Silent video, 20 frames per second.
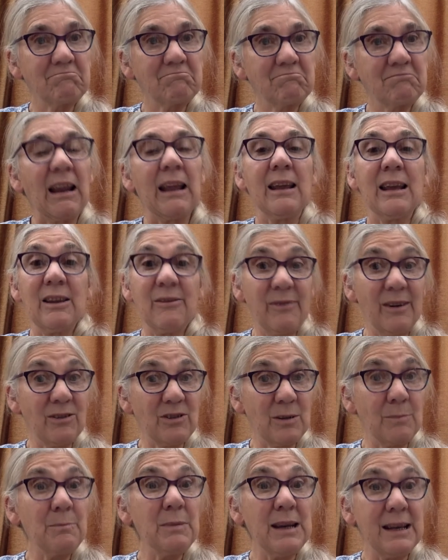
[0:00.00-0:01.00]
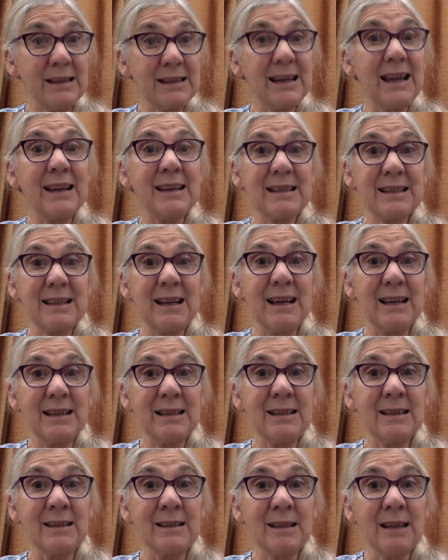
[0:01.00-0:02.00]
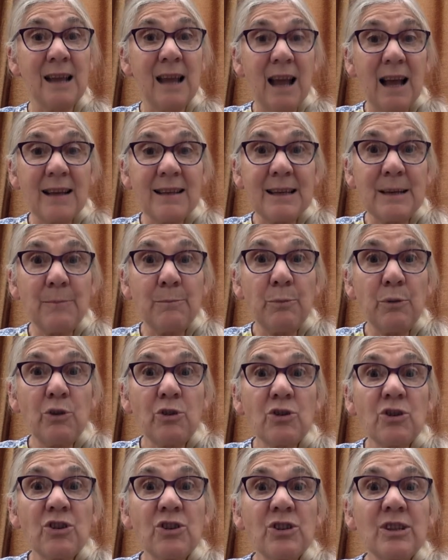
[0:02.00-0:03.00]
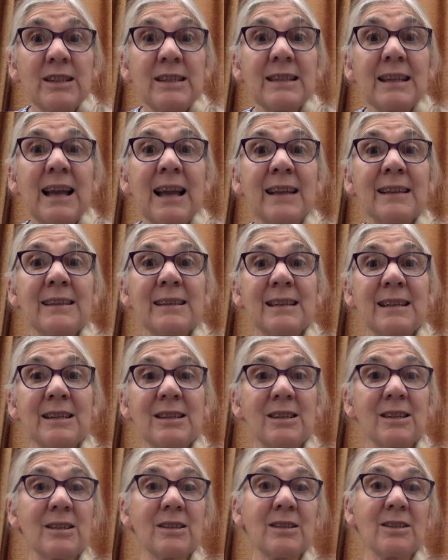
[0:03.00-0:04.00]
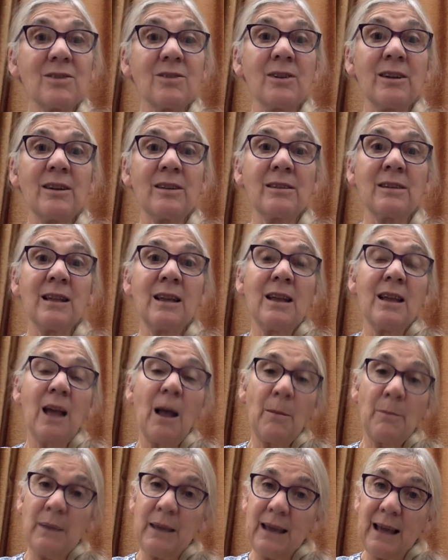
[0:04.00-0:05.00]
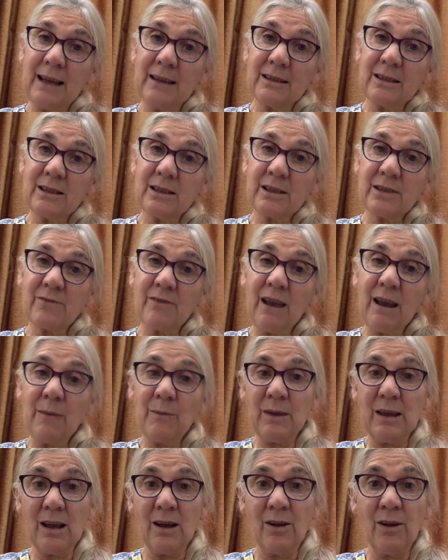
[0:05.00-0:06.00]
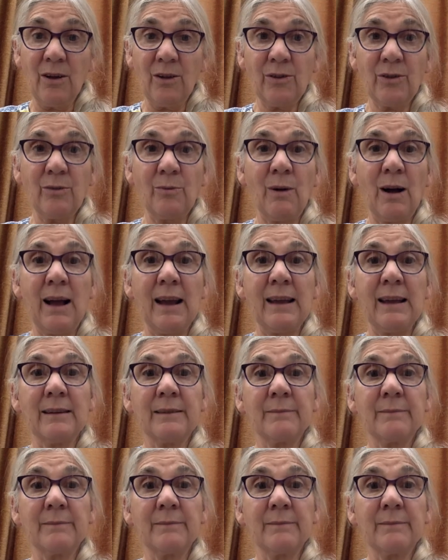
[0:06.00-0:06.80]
He felt a bit excited as he pushed his hands into the soil and began to scrape the earth away.